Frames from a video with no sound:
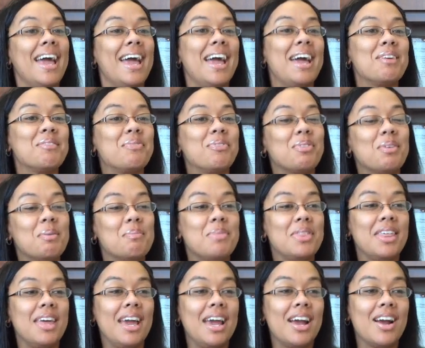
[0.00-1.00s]
And from
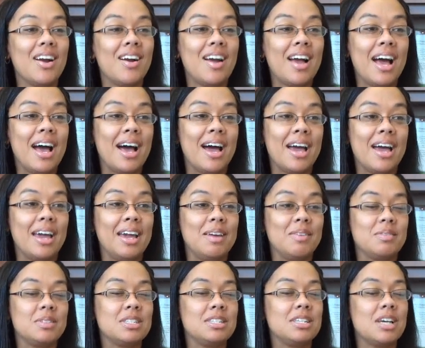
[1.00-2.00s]
there,
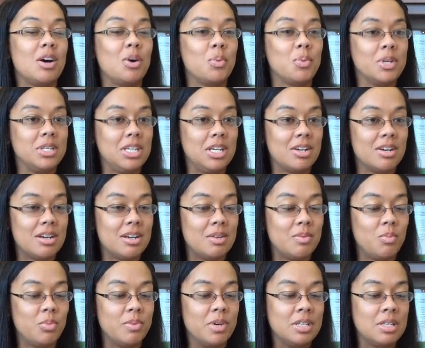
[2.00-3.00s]
I taught one year
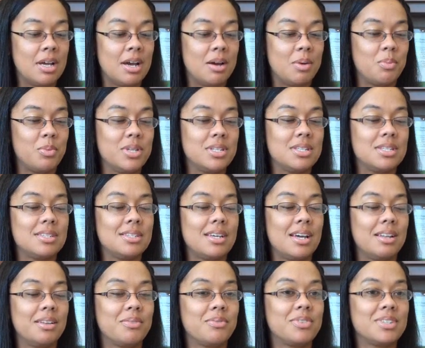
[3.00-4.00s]
in uh,
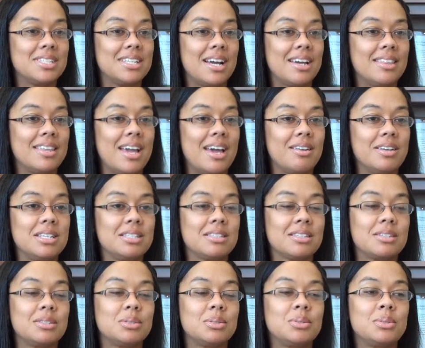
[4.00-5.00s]
Winston-Salem Forsyth County
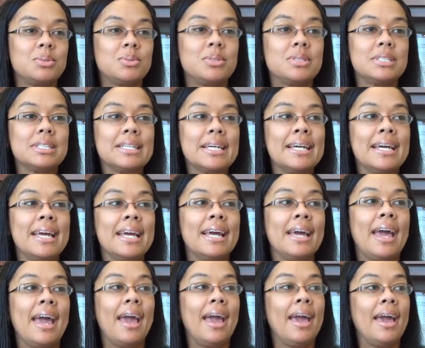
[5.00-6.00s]
Schools.
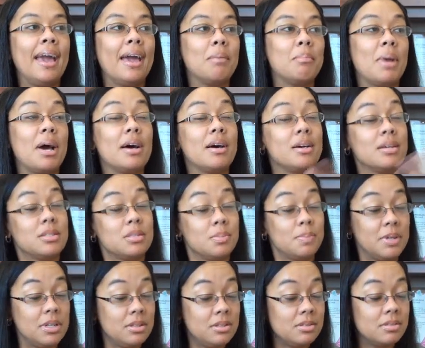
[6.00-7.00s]
And my
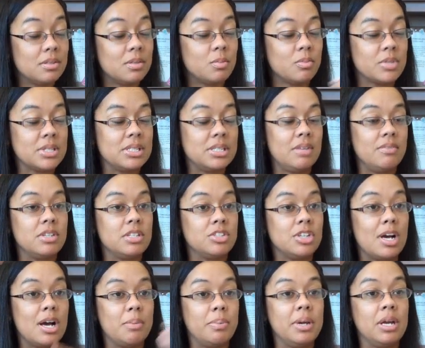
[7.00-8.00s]
husband received a
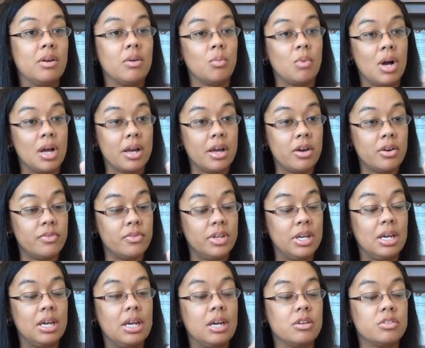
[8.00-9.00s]
job here in
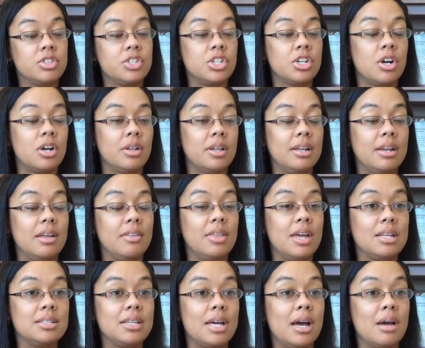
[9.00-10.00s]
Wachovia, here in Charlotte at
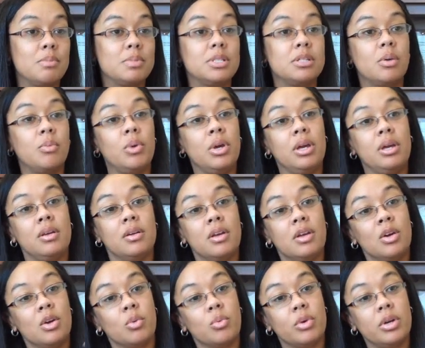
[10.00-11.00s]
that time. So we
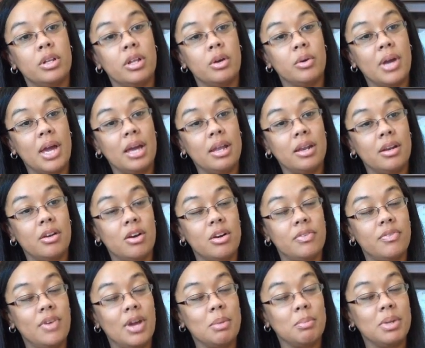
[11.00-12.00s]
relocated our
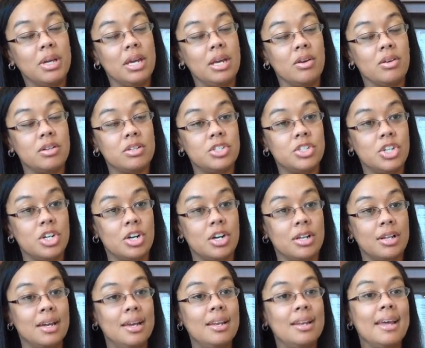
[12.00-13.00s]
family here to
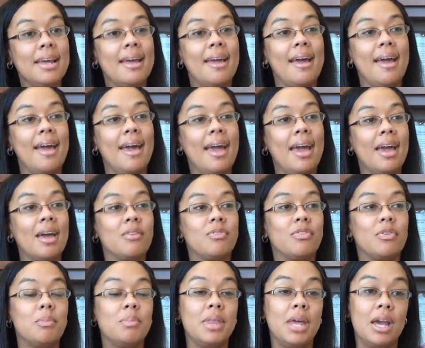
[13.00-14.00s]
Charlotte and
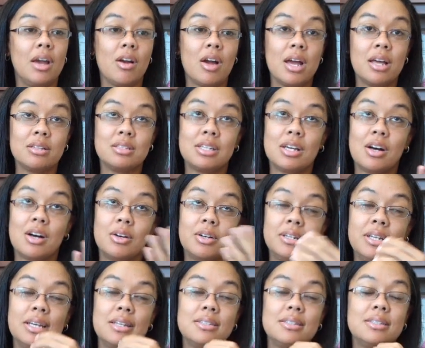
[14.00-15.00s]
from there, I
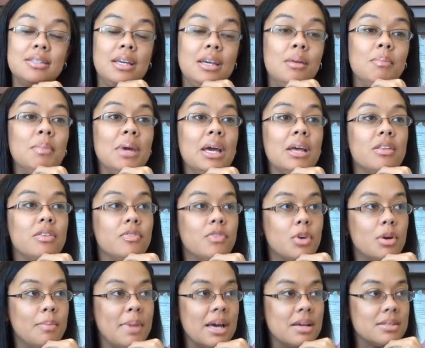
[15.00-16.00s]
taught in CMS
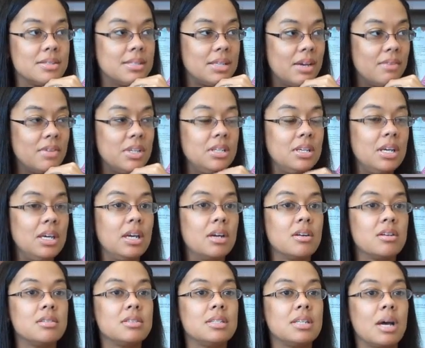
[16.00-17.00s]
for about seven
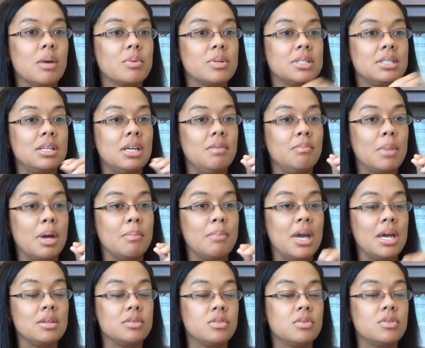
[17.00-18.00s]
years. I received my
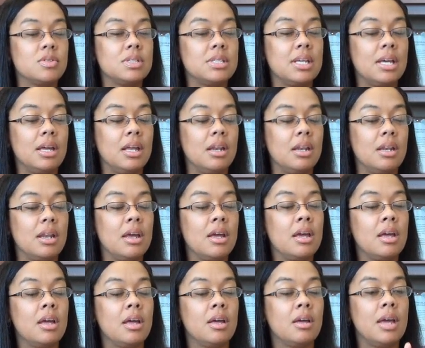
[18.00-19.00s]
master's in
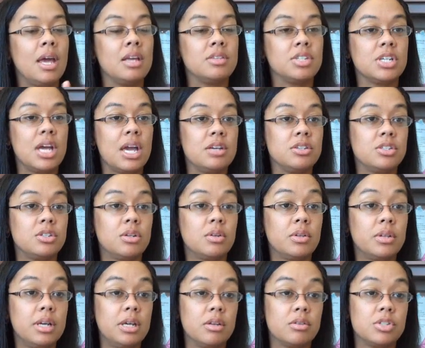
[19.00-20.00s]

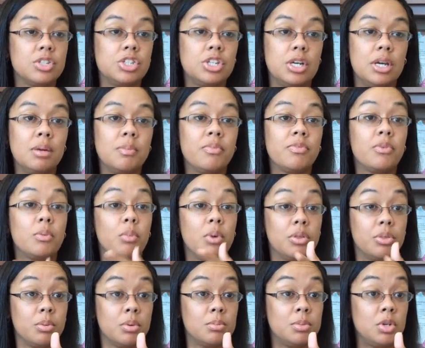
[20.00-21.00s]
educational leadership from
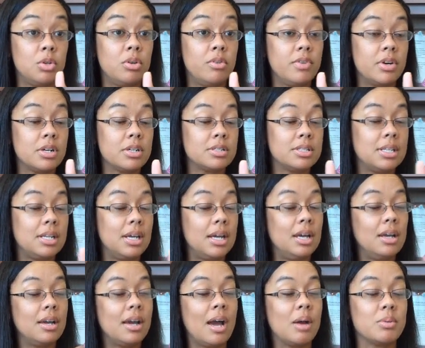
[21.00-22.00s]
Winthrop
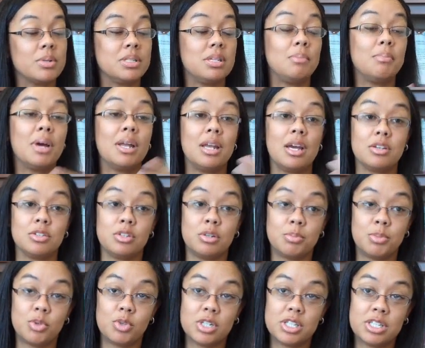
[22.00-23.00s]
University. I received my
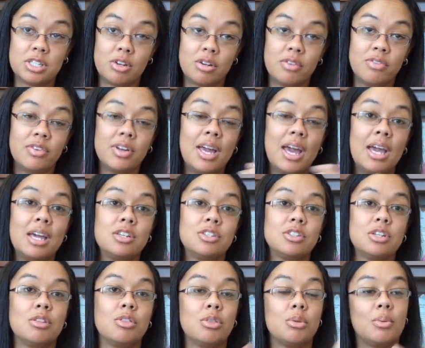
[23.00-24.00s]
national board
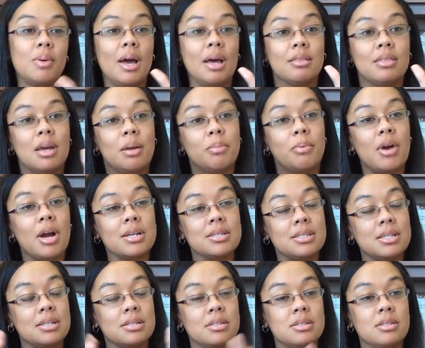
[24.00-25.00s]
certification throughout that
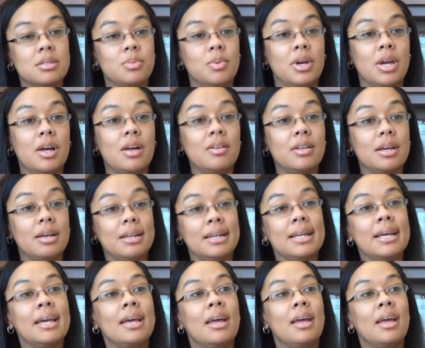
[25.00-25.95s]
process as well. And